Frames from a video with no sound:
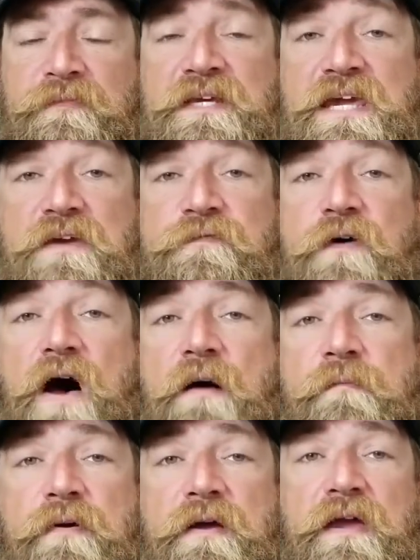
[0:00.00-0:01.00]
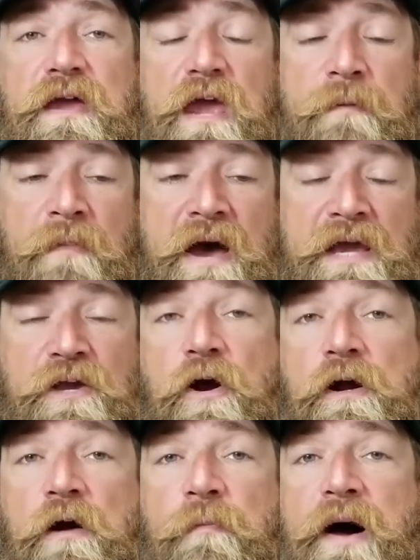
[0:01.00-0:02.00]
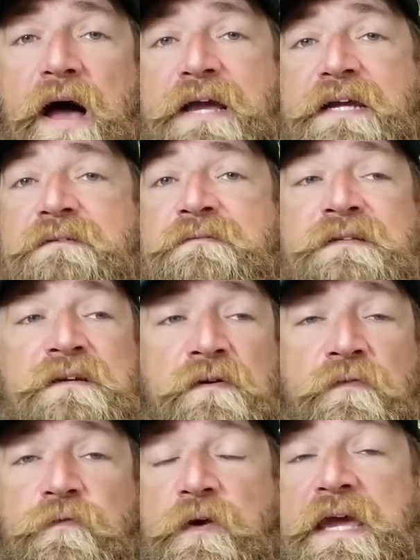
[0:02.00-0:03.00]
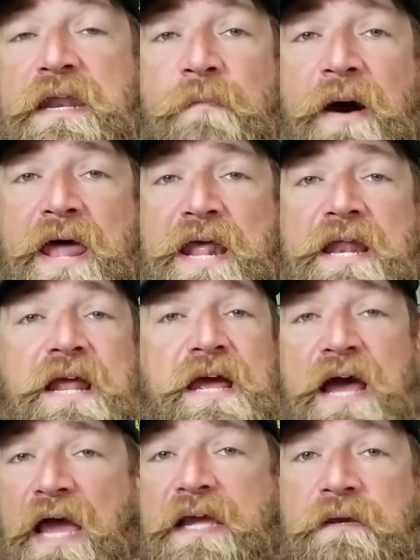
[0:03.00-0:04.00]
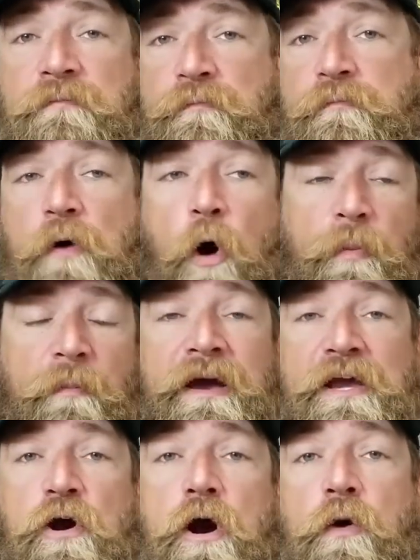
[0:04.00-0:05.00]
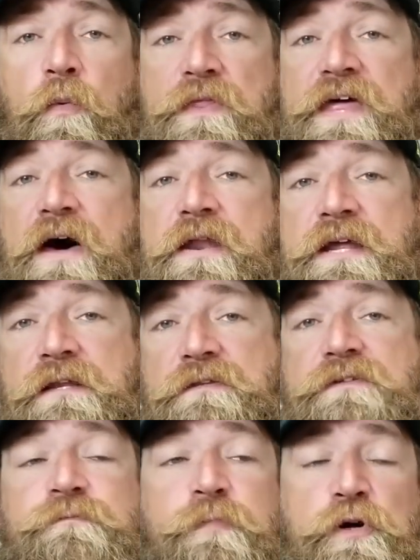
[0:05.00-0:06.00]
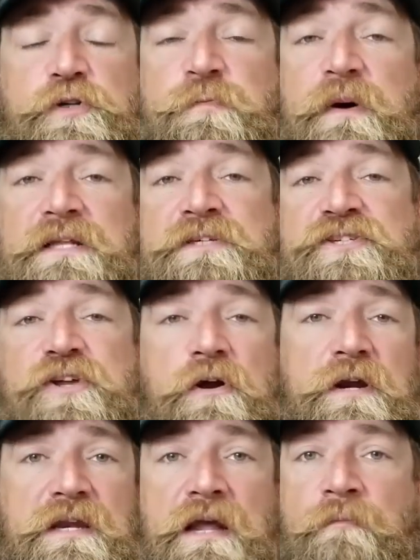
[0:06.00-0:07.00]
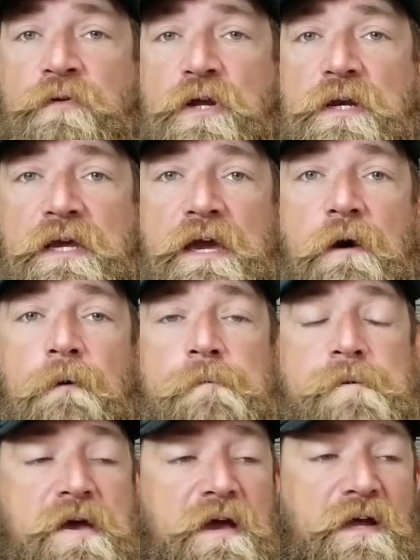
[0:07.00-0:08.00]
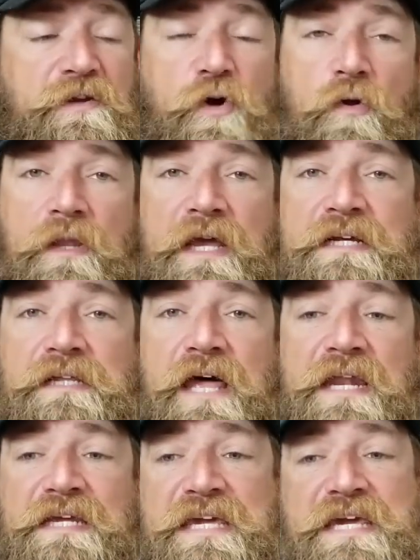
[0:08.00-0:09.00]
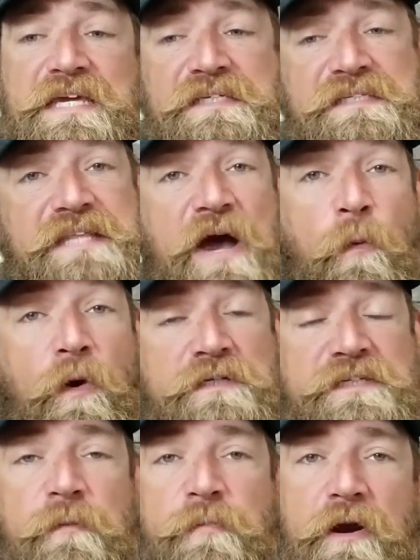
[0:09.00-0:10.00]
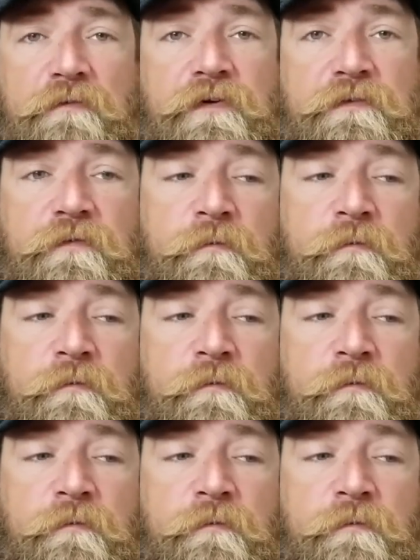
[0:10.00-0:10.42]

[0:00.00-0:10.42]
key fob in my cargo pocket. Forget about it. I can open my car without it. Push button start it. I'm good to go. Don't like a lot of keys. That works out perfect for